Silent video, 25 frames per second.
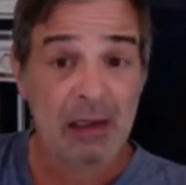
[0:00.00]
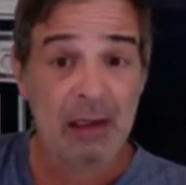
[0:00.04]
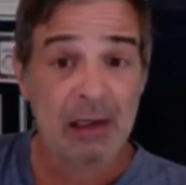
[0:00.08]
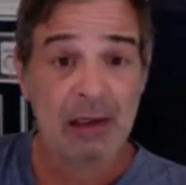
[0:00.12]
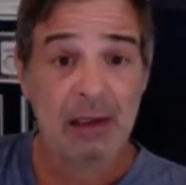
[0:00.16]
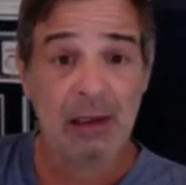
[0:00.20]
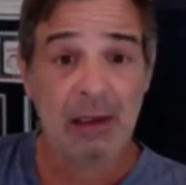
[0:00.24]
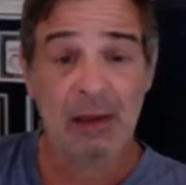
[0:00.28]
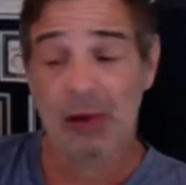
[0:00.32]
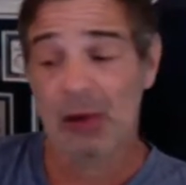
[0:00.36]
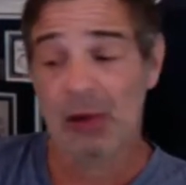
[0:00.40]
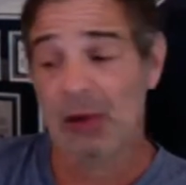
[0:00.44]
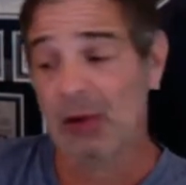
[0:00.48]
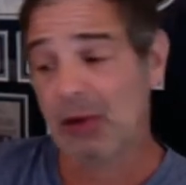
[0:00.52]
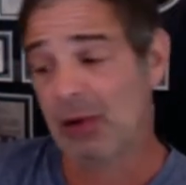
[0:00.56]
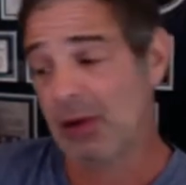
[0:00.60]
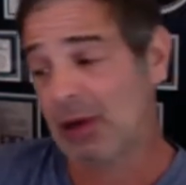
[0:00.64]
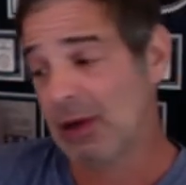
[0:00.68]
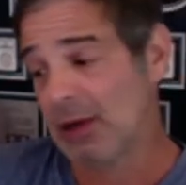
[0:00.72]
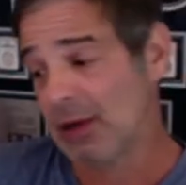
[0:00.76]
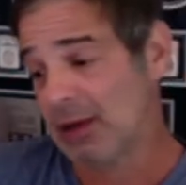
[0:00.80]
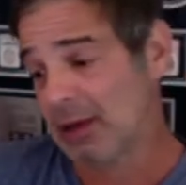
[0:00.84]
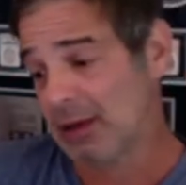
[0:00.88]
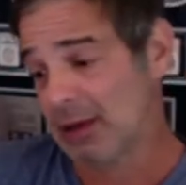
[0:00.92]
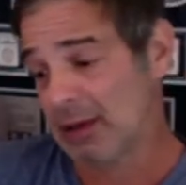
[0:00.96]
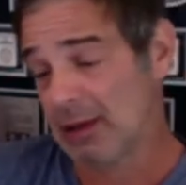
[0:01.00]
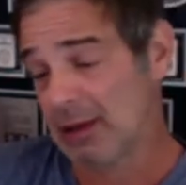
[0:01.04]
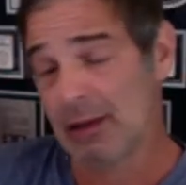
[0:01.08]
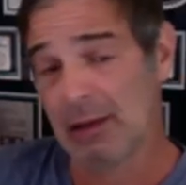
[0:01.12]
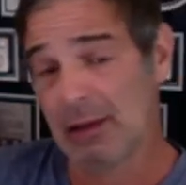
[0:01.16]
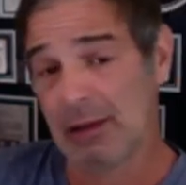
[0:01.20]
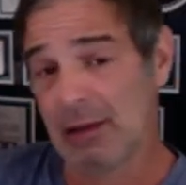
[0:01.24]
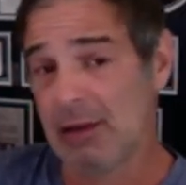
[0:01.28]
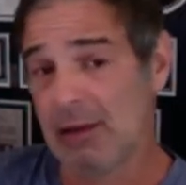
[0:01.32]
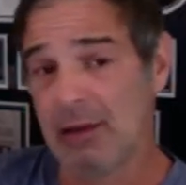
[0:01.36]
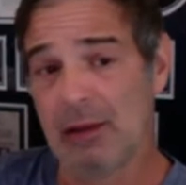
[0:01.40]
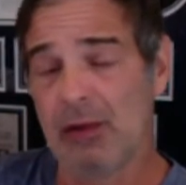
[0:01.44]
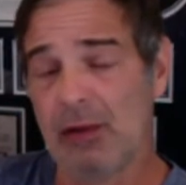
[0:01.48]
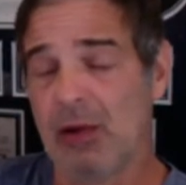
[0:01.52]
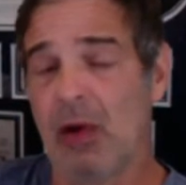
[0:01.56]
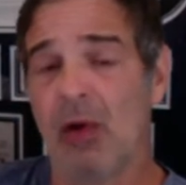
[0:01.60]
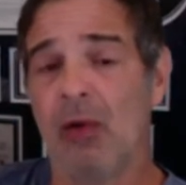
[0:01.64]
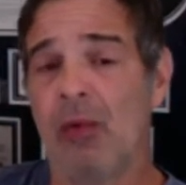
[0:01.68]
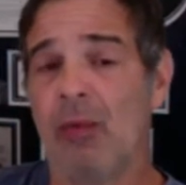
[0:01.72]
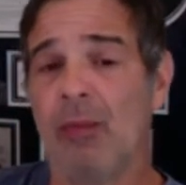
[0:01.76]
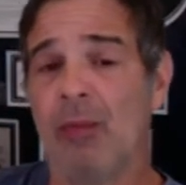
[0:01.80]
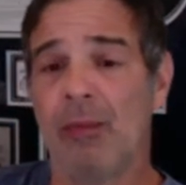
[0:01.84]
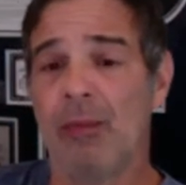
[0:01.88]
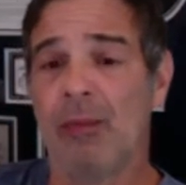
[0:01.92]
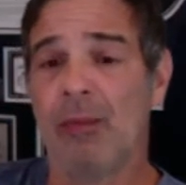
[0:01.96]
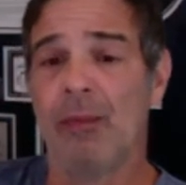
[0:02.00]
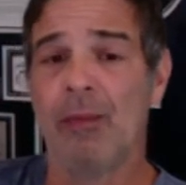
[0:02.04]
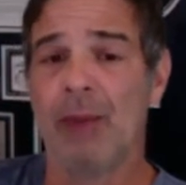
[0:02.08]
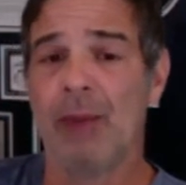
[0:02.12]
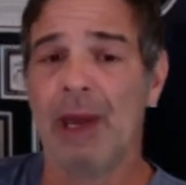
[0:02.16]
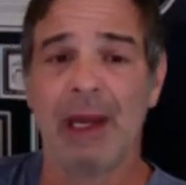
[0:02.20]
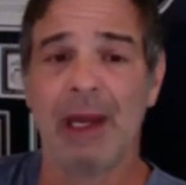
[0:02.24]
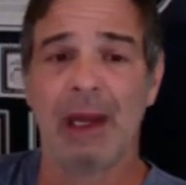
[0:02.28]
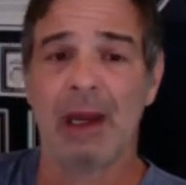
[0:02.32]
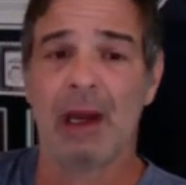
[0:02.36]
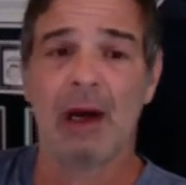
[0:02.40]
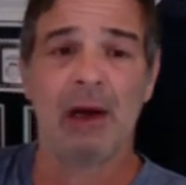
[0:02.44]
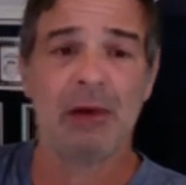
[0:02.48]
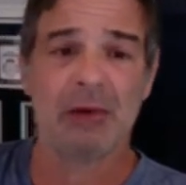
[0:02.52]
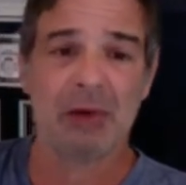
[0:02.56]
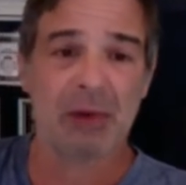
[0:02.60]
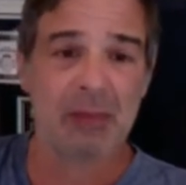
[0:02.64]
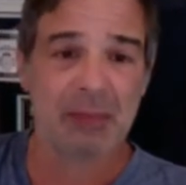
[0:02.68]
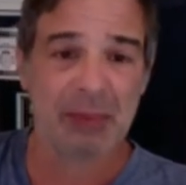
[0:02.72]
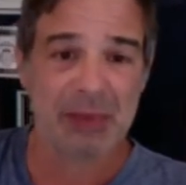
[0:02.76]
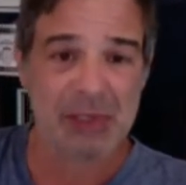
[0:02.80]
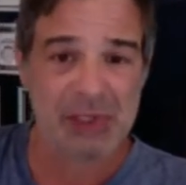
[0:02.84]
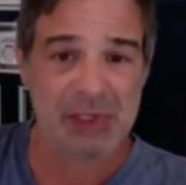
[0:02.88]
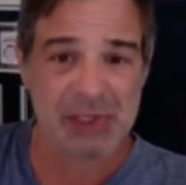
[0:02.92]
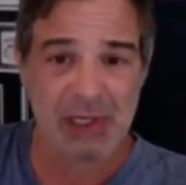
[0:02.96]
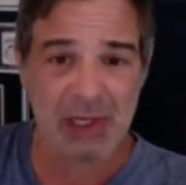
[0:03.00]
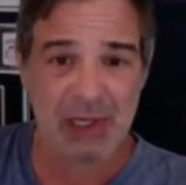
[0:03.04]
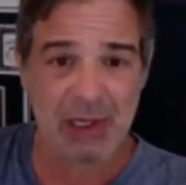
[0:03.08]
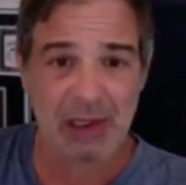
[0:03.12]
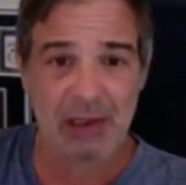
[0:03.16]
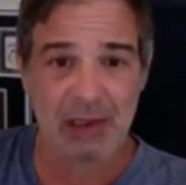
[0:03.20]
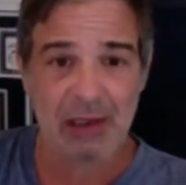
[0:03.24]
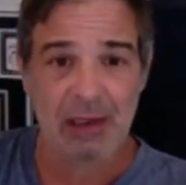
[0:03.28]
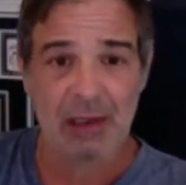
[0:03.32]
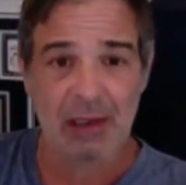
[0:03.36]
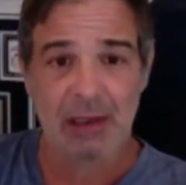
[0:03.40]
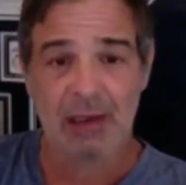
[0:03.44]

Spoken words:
You know, you don't make 100%.